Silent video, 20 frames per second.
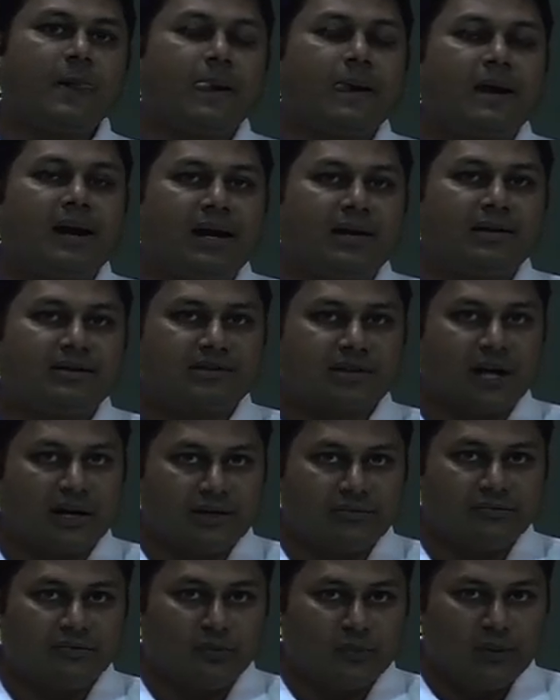and
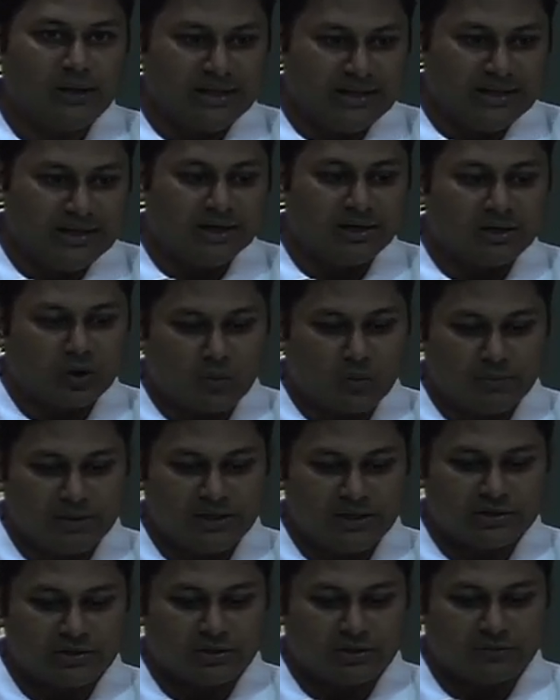starting from a linear
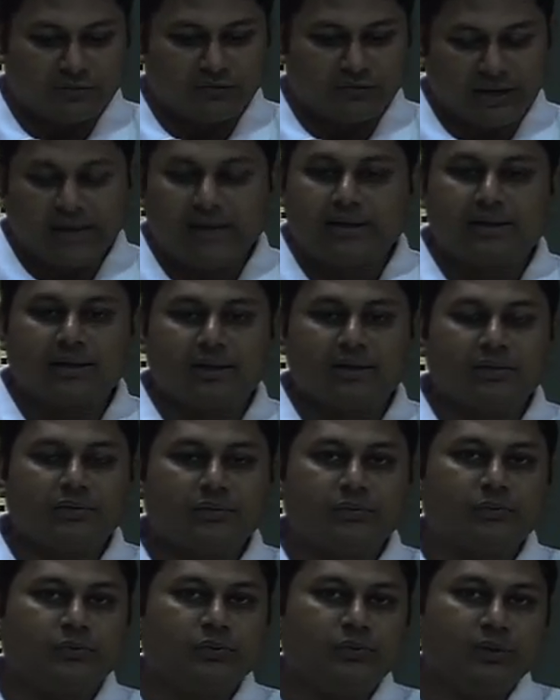combination of the vector,
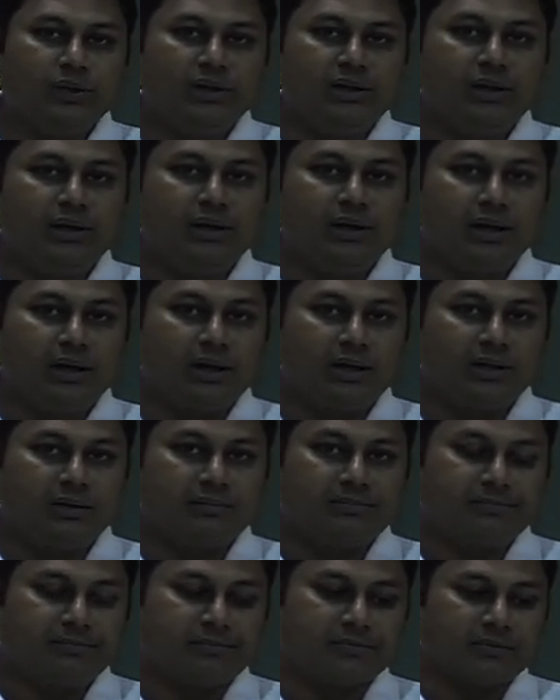we will
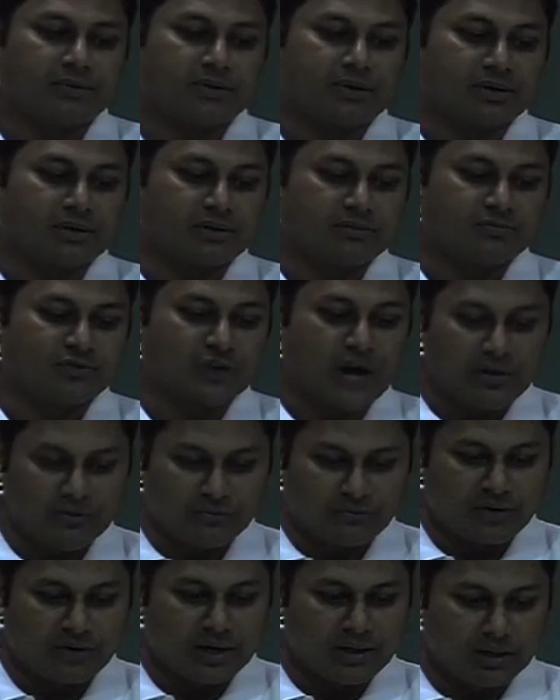try to
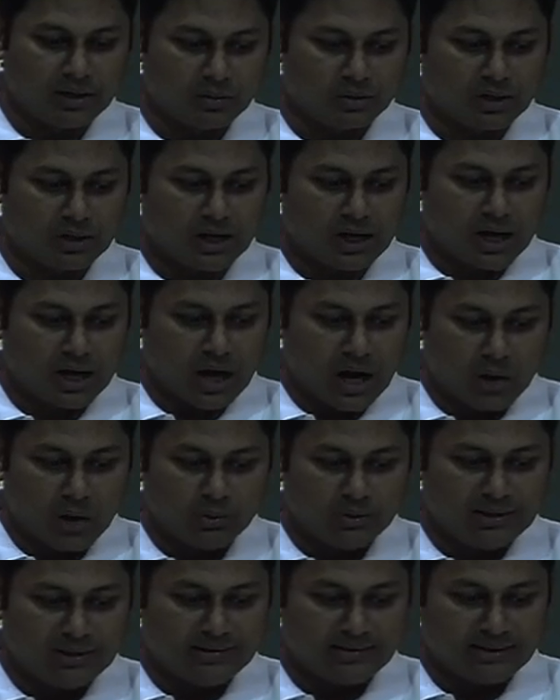find out how
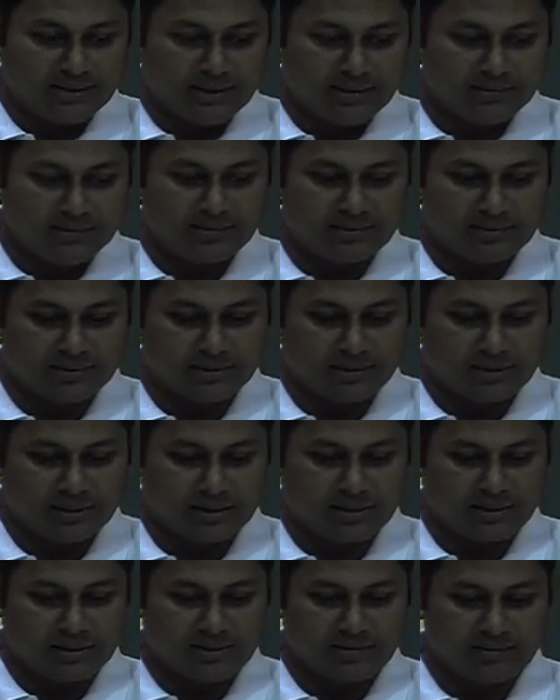these things
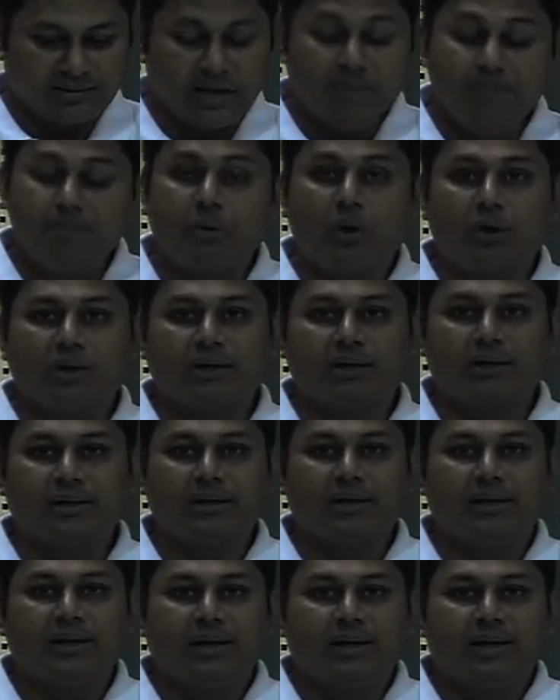is important
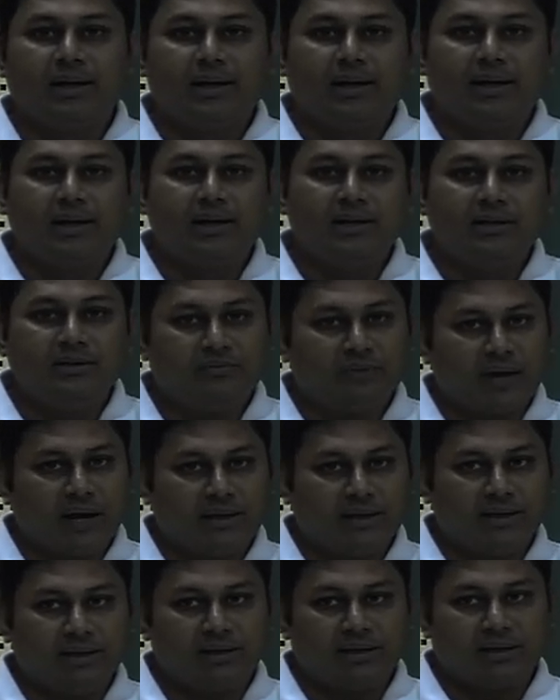in
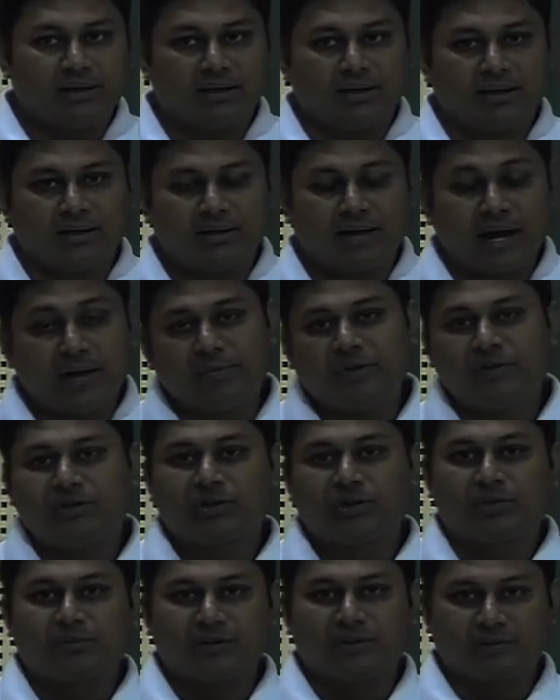defining a
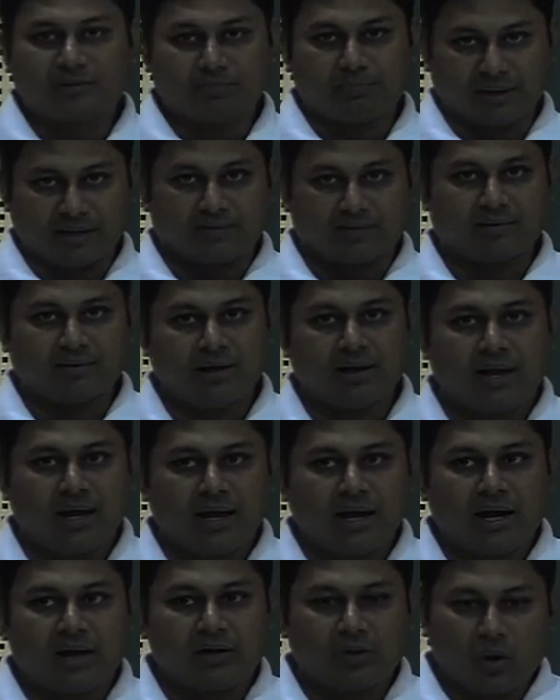dimension of the space.
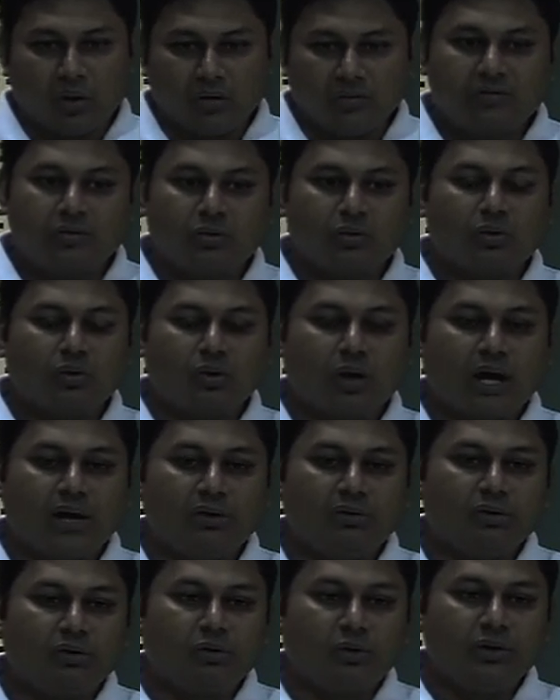And also I
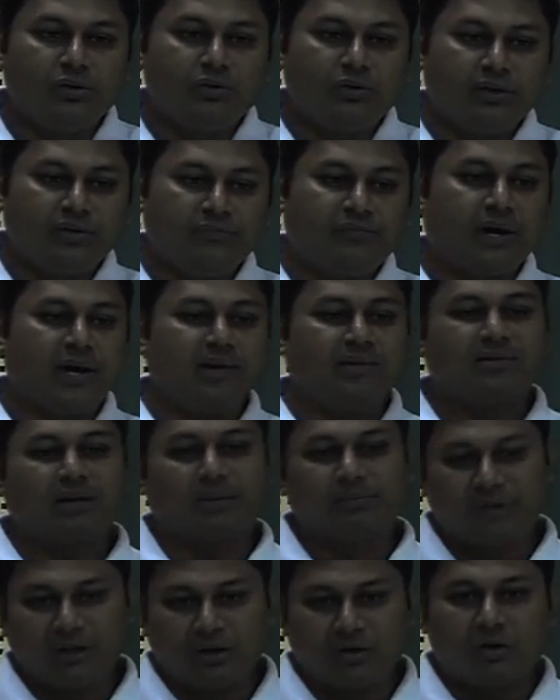will going to define
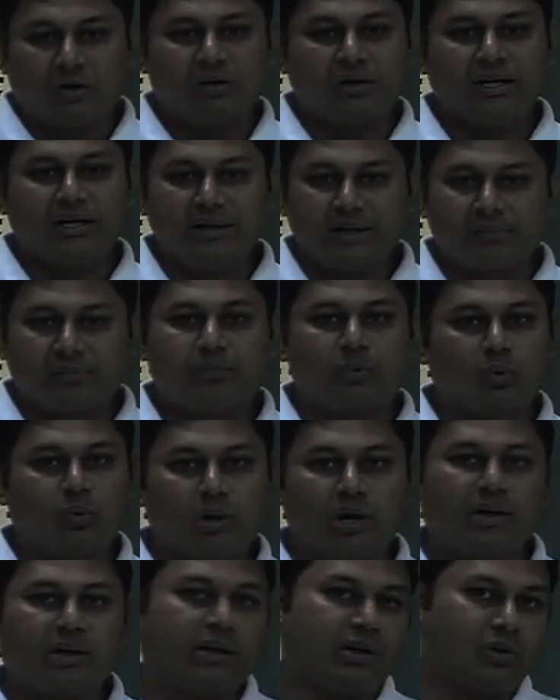something called inner
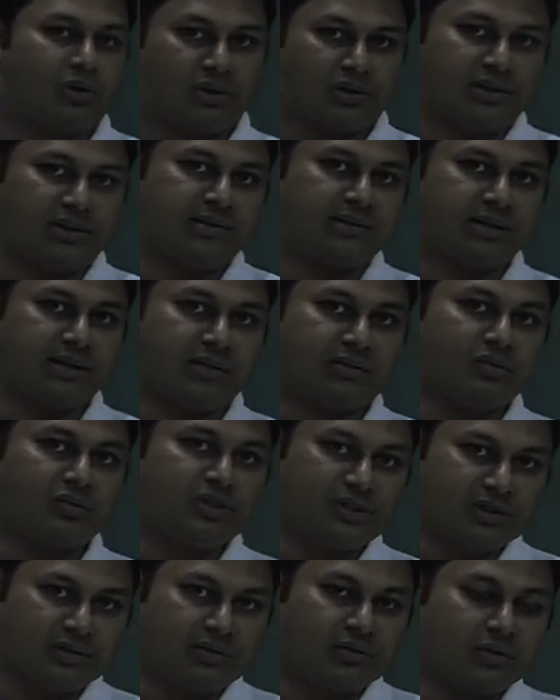product and all these things,
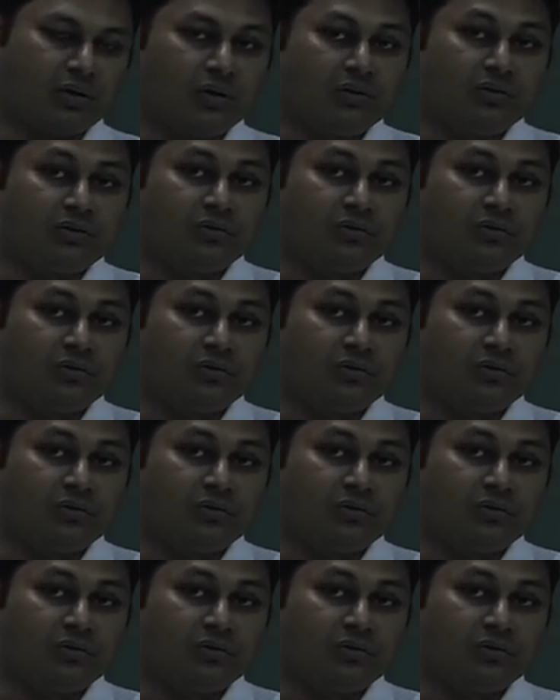which is also